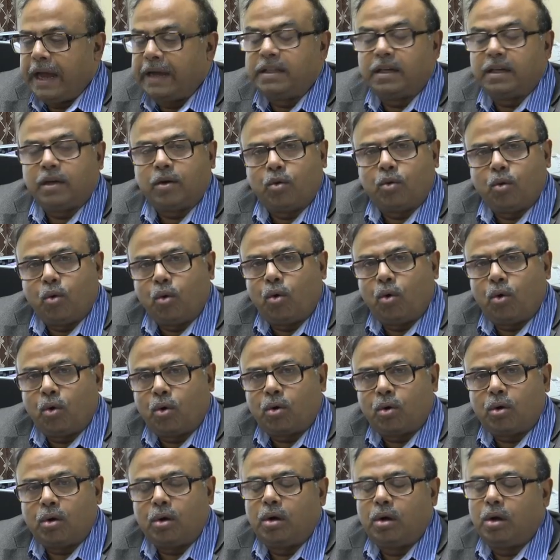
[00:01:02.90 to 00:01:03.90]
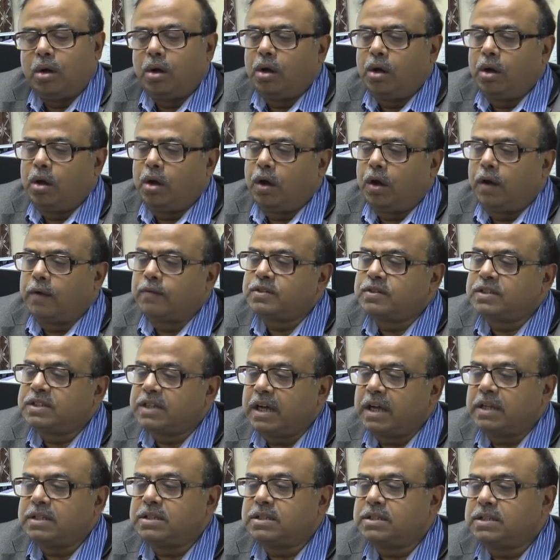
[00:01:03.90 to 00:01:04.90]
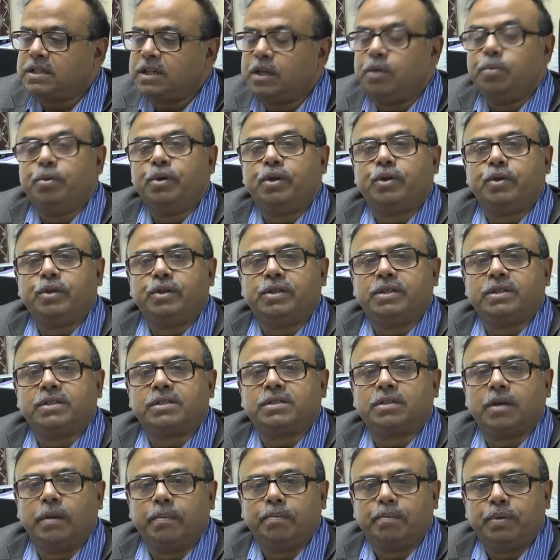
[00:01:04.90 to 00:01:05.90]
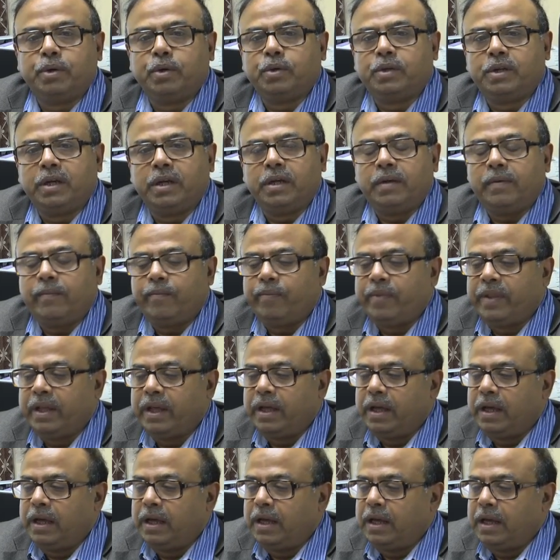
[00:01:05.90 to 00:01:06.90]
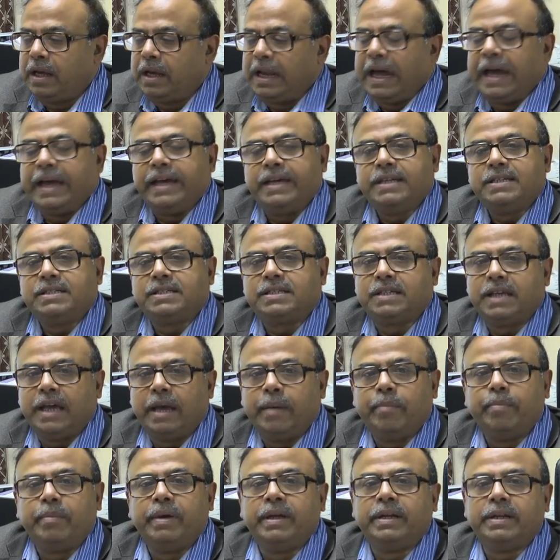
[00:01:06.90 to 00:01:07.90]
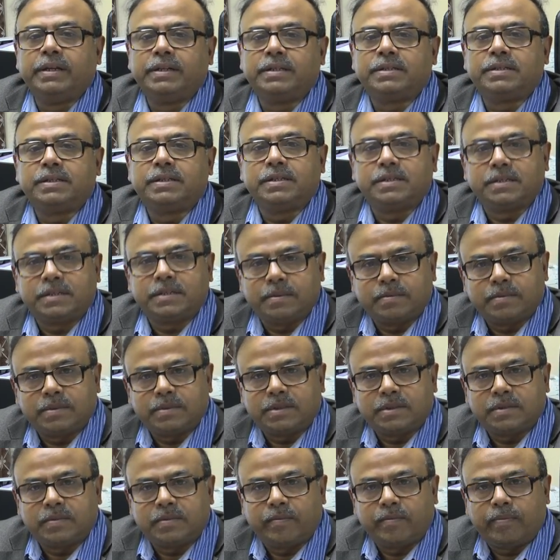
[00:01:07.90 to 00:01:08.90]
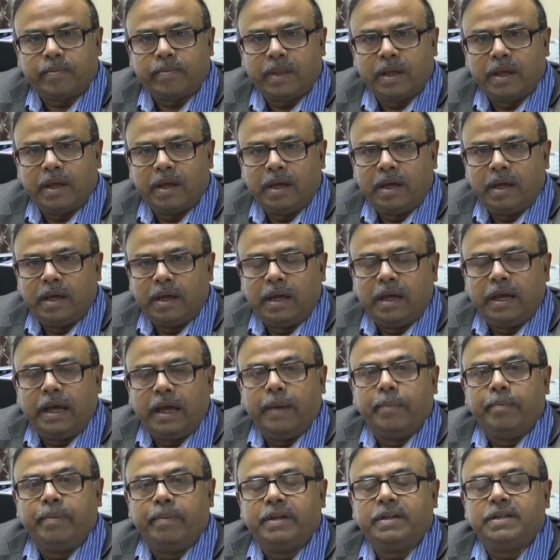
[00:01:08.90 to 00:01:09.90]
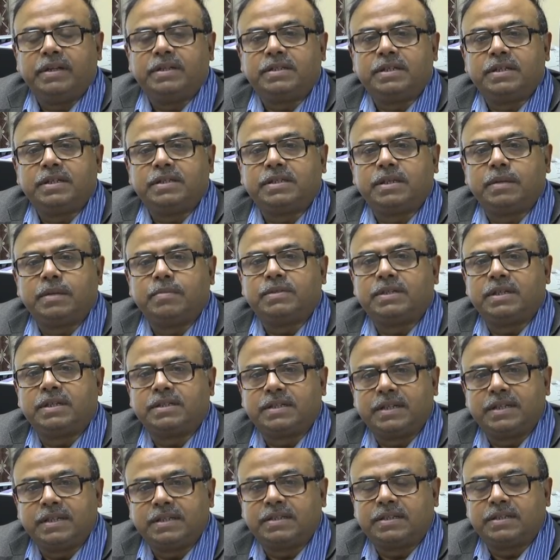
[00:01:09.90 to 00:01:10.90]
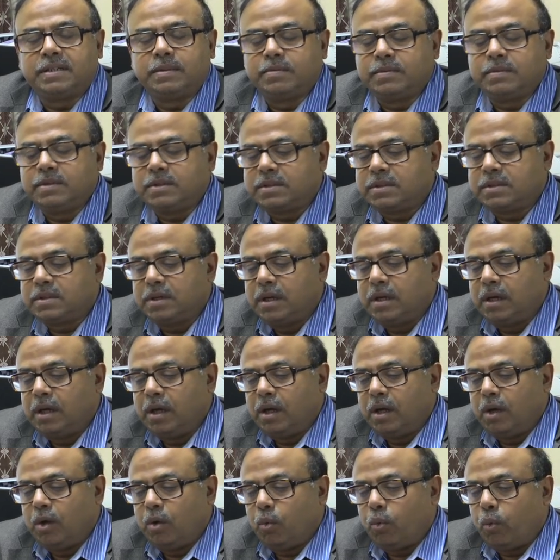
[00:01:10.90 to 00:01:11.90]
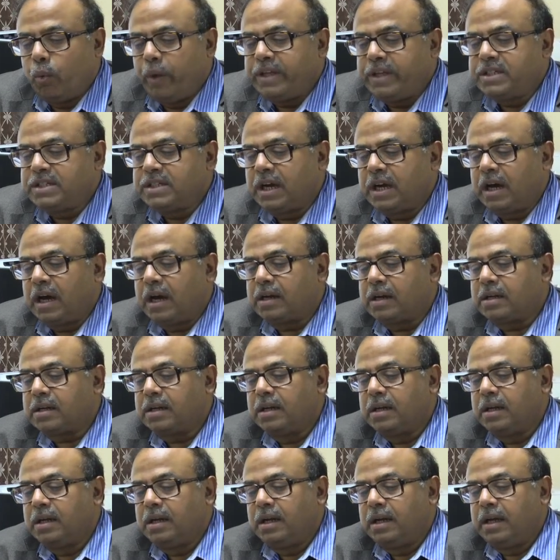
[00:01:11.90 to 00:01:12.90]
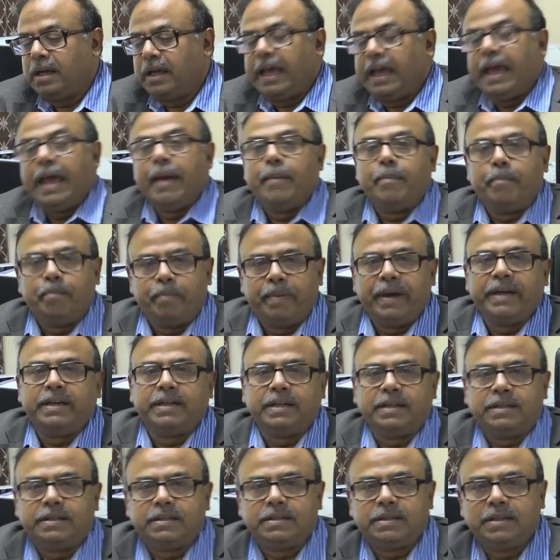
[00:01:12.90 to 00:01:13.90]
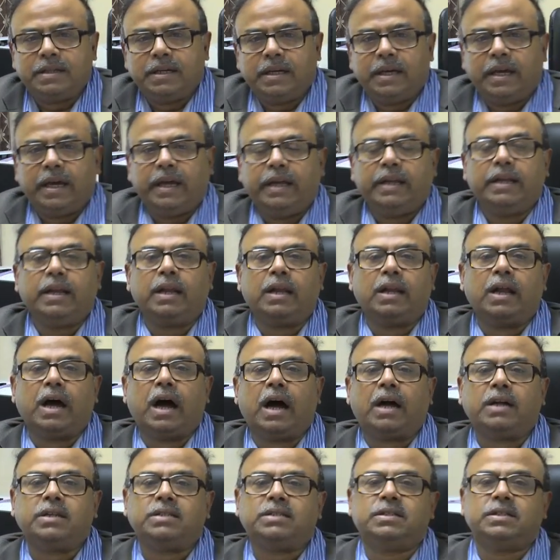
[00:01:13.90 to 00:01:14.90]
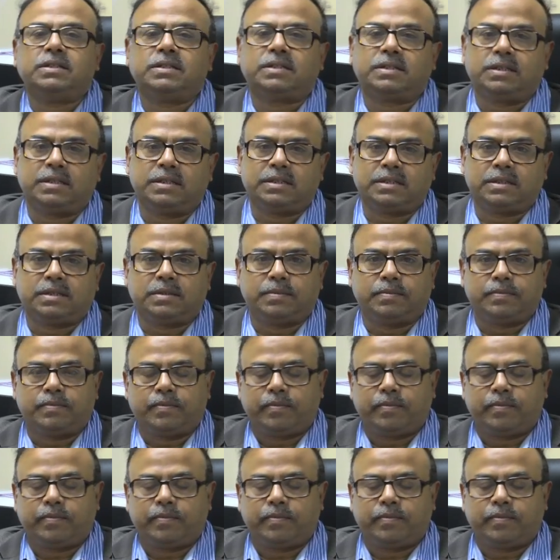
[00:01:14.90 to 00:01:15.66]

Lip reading: At the core of such ubiquitous computing lies embedded systems. Embedded systems are systems which are embedded in a larger system.